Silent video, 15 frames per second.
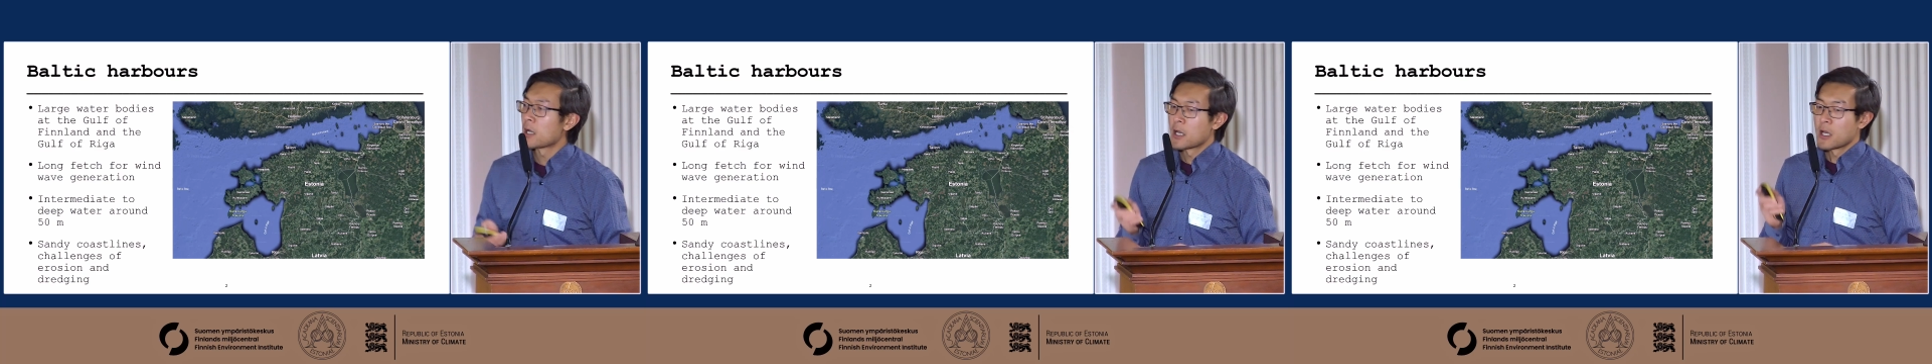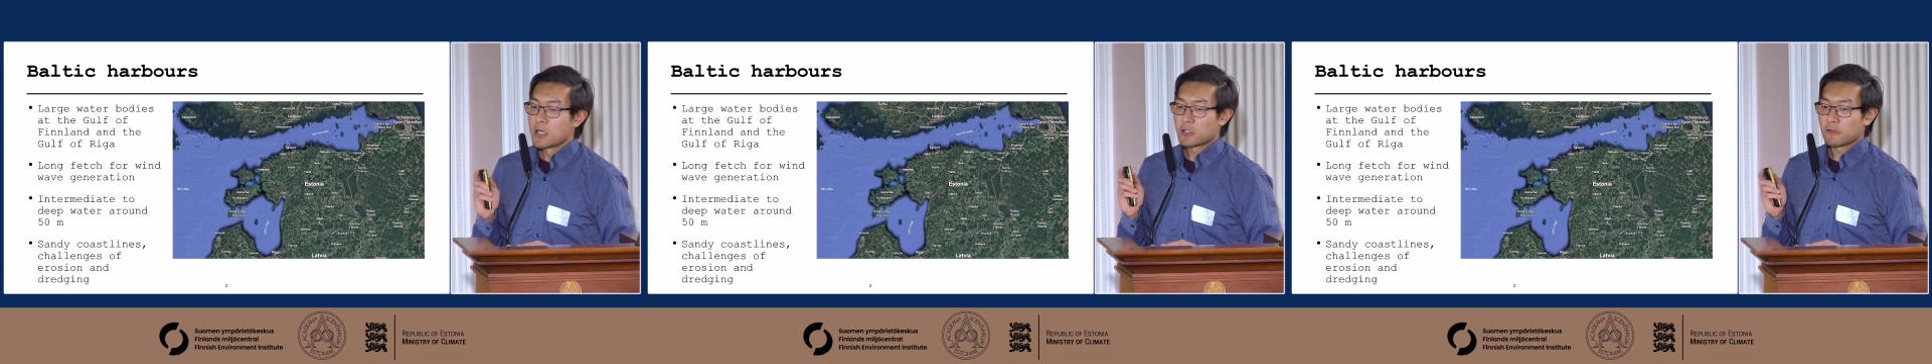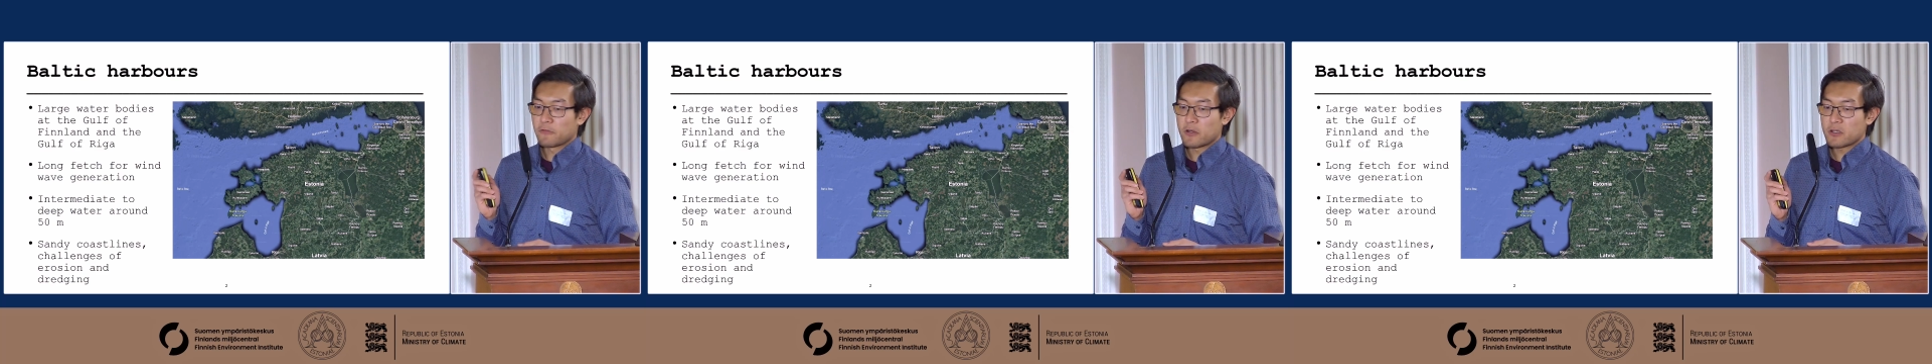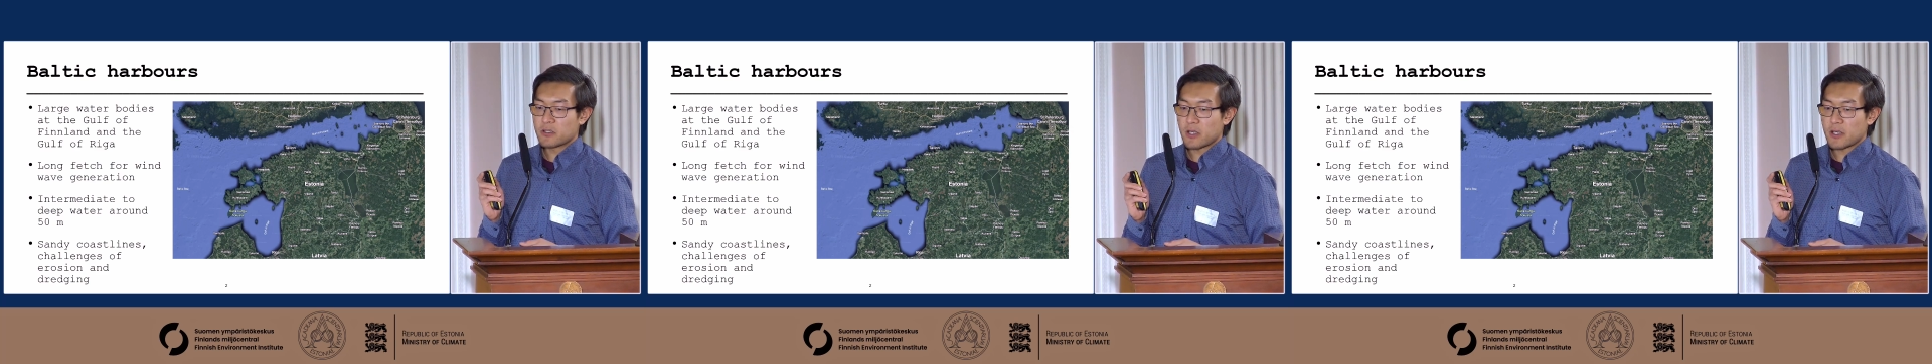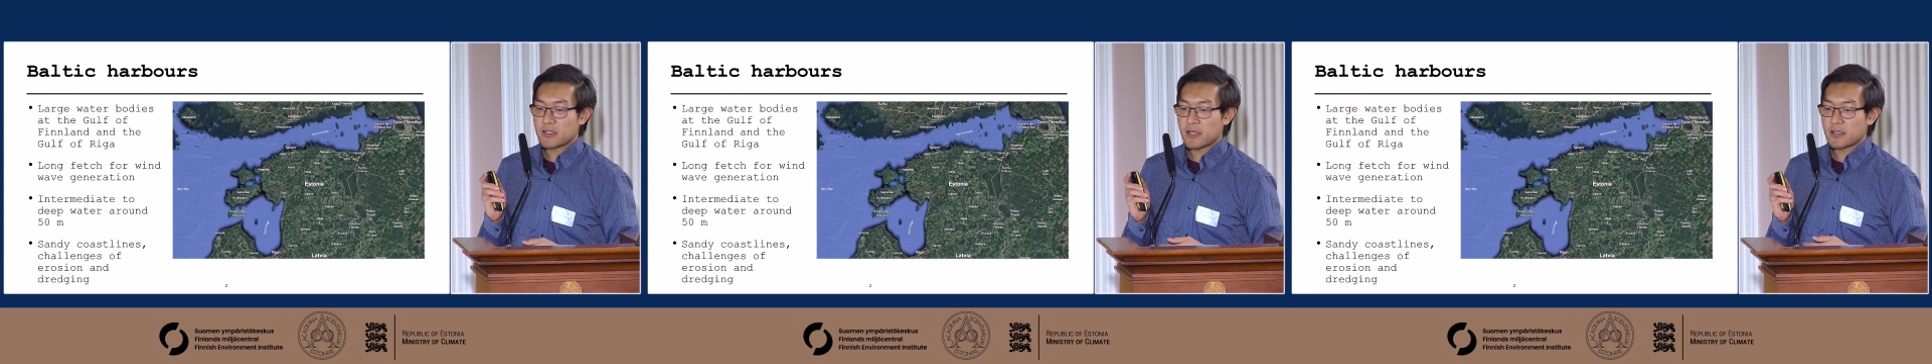So first
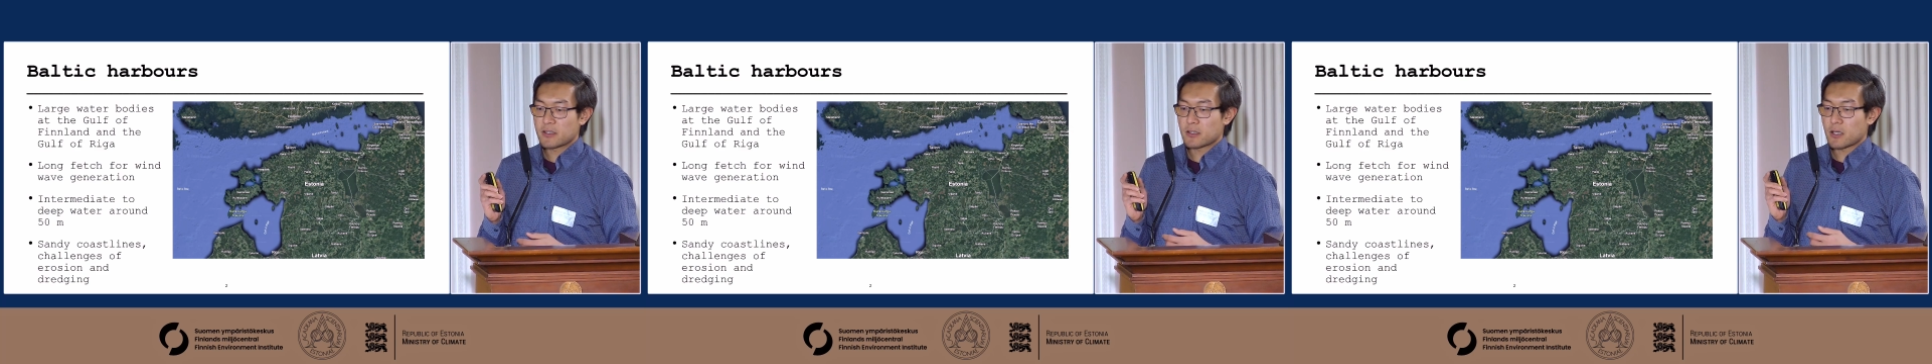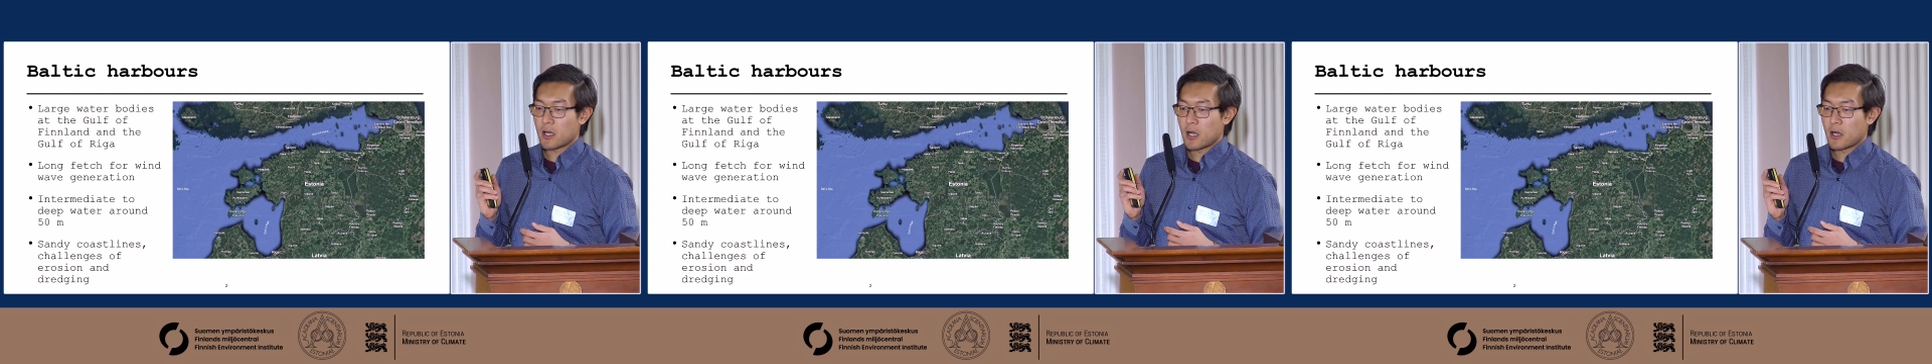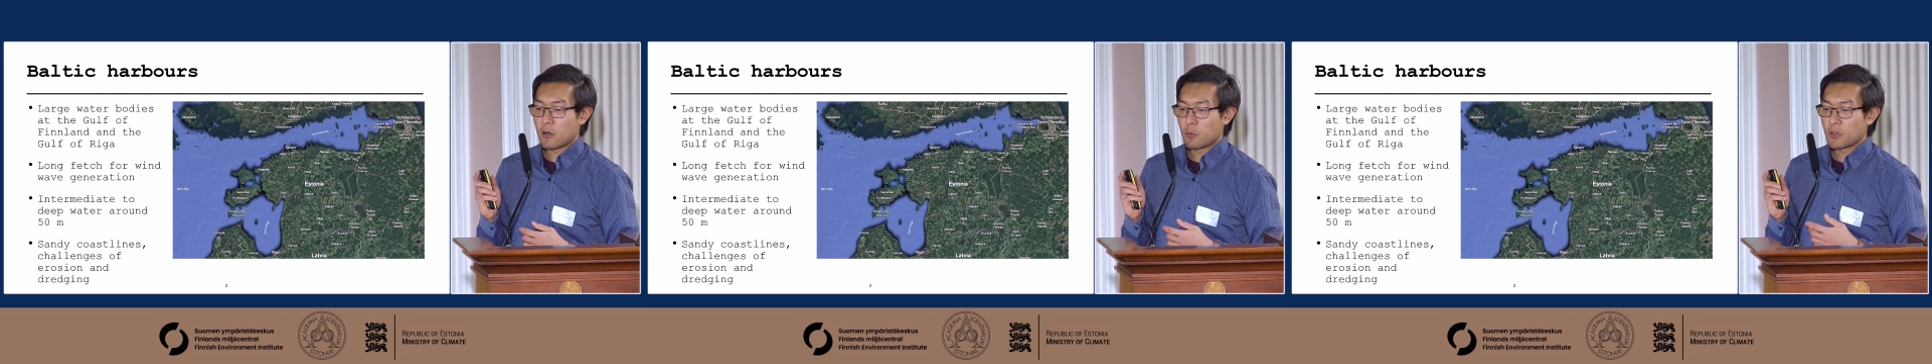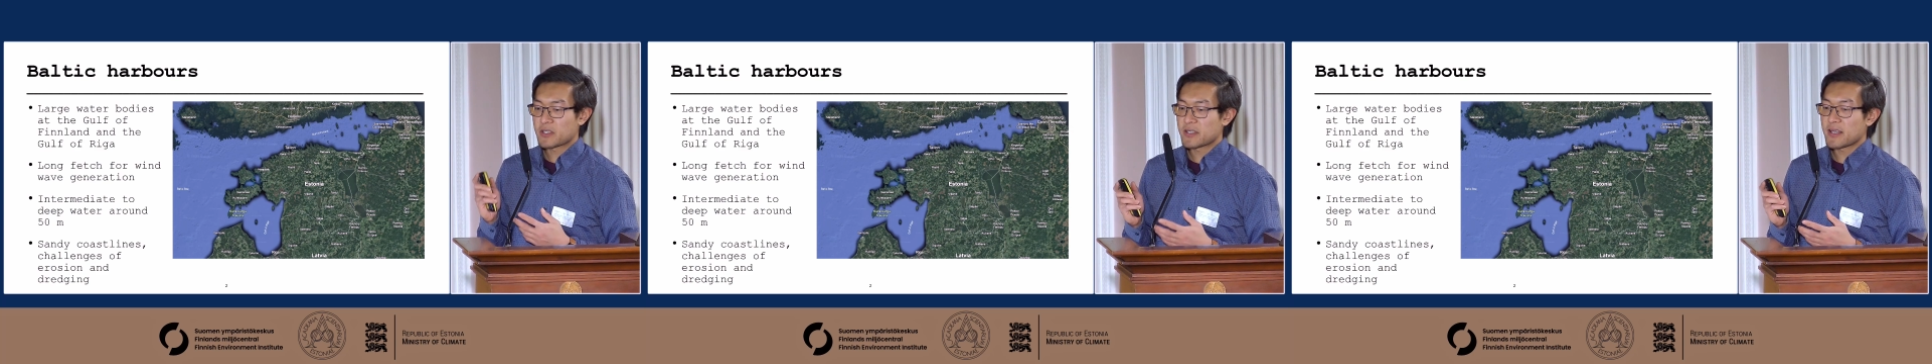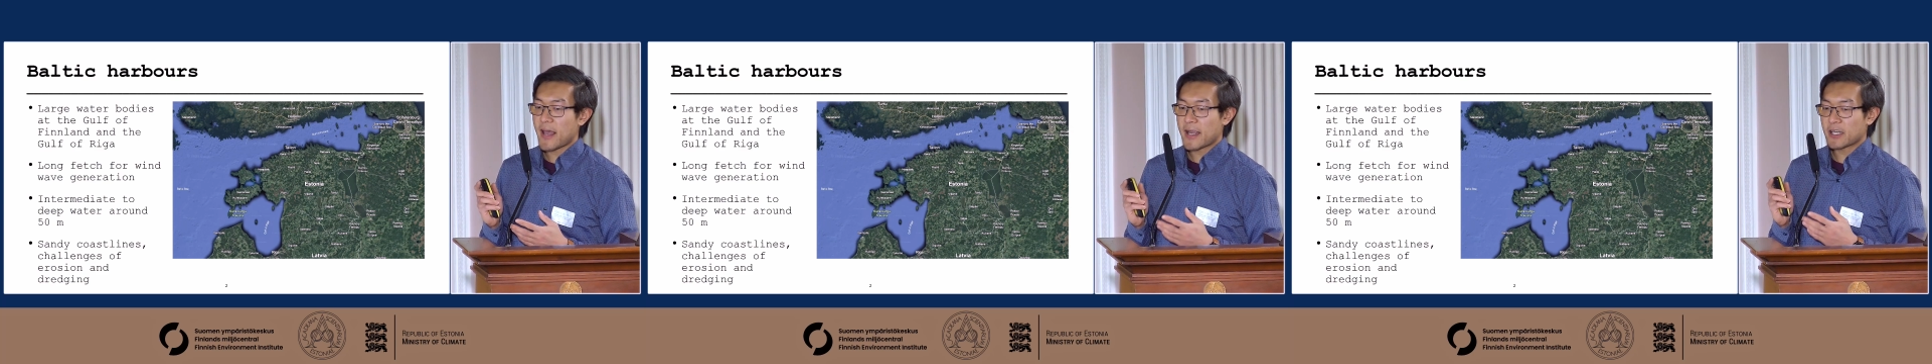is that we
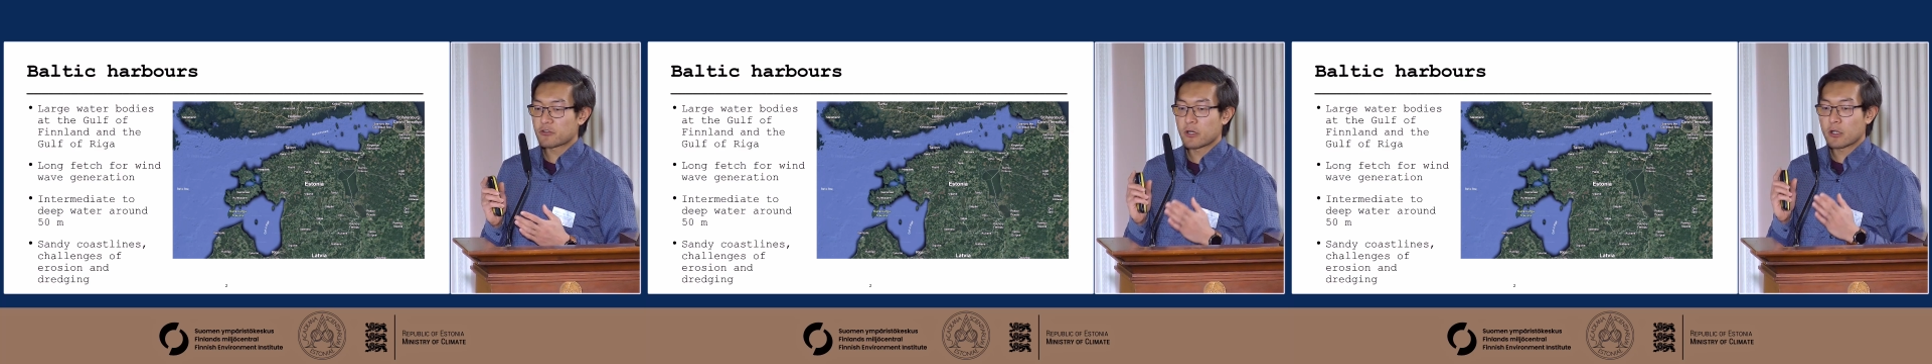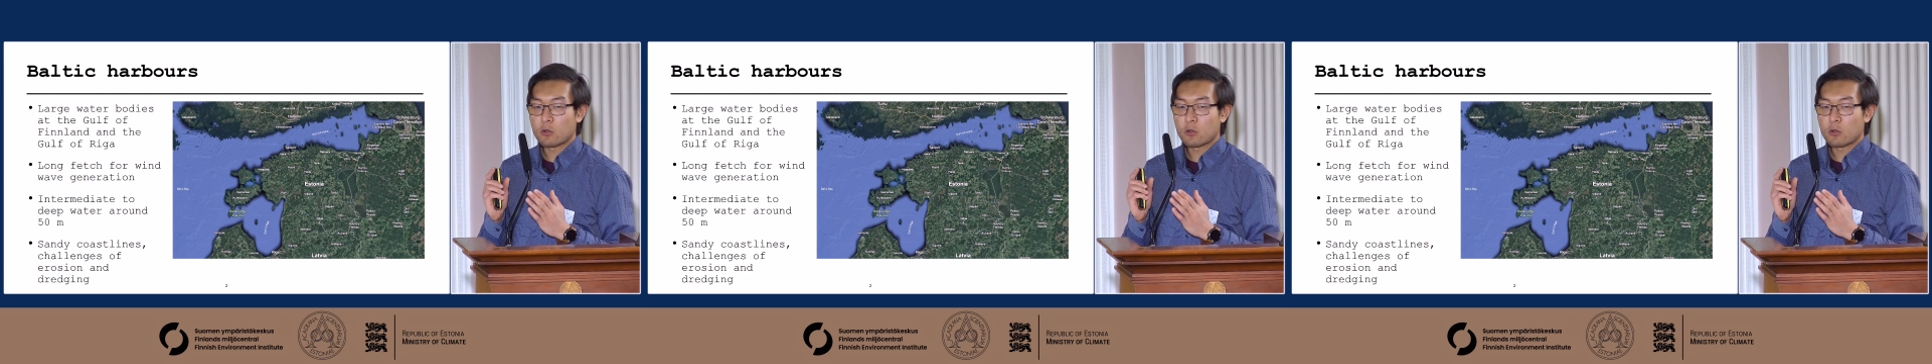see actually